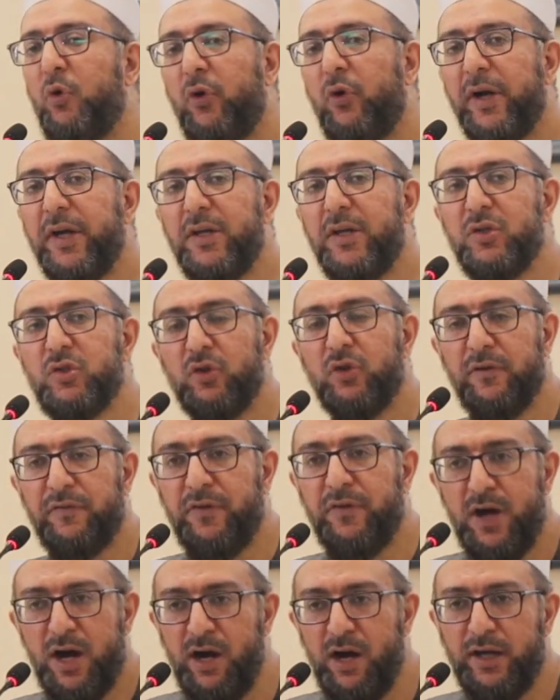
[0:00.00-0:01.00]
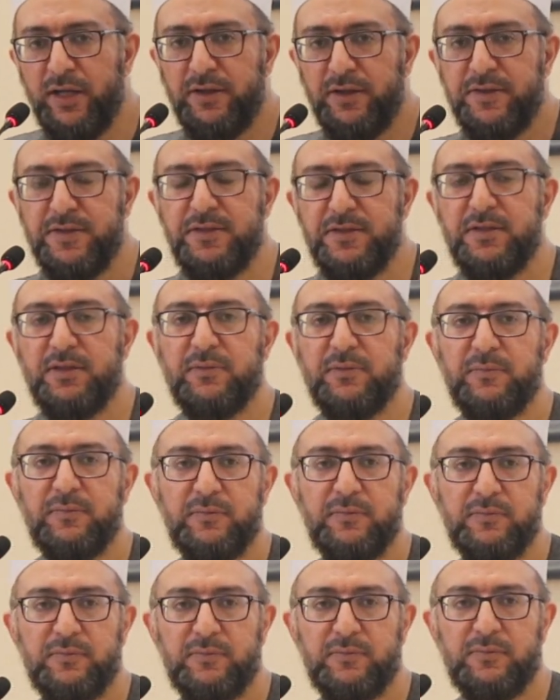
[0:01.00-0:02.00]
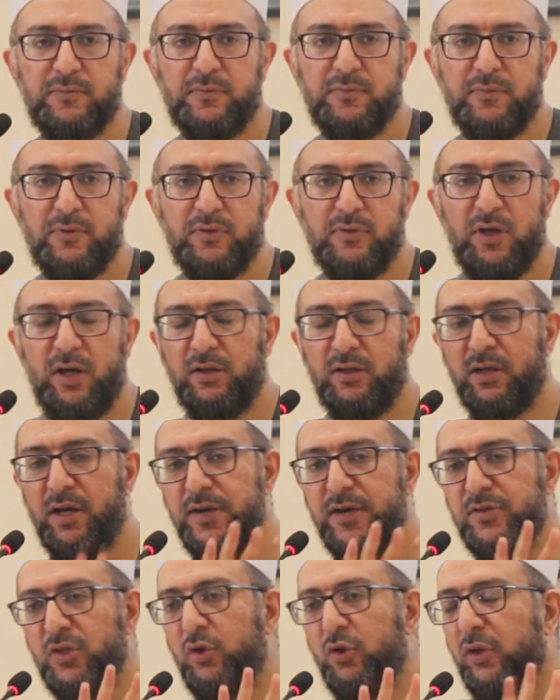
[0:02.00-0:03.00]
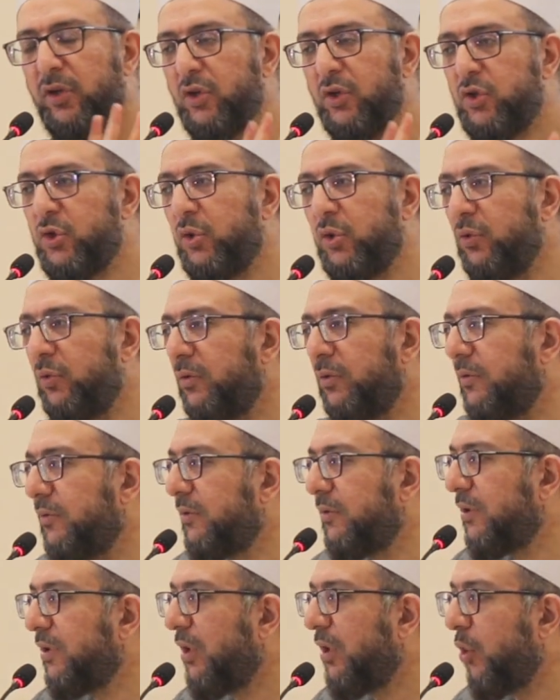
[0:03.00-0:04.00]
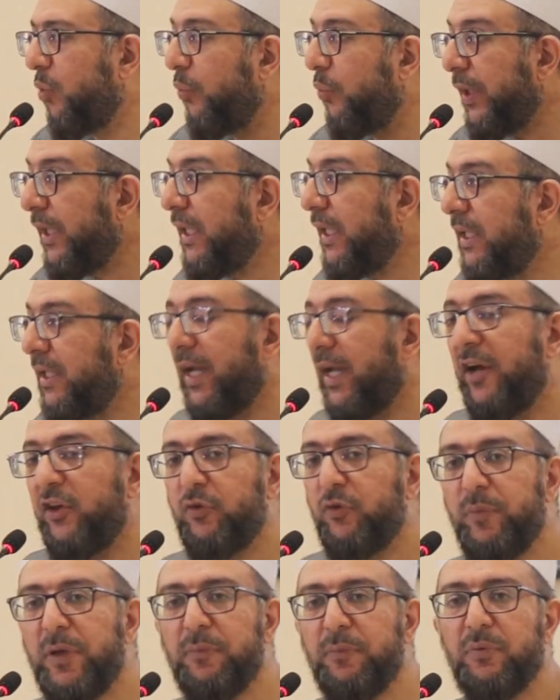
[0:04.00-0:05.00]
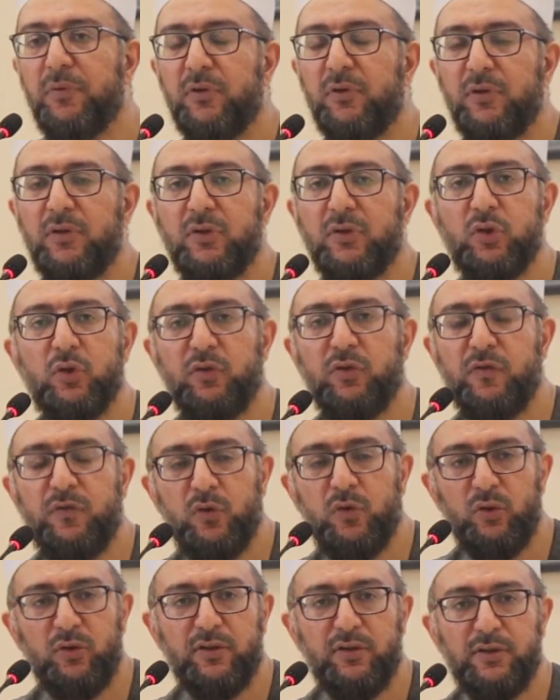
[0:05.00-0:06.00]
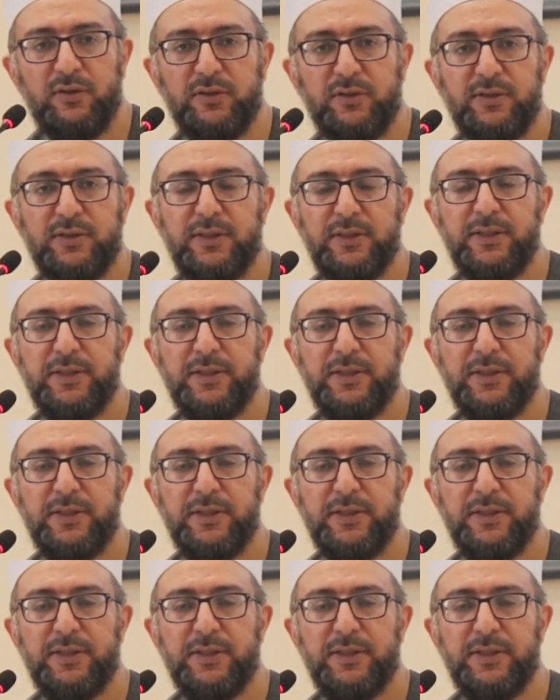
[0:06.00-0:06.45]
point of height that Allah is alluding to, we as people could fall.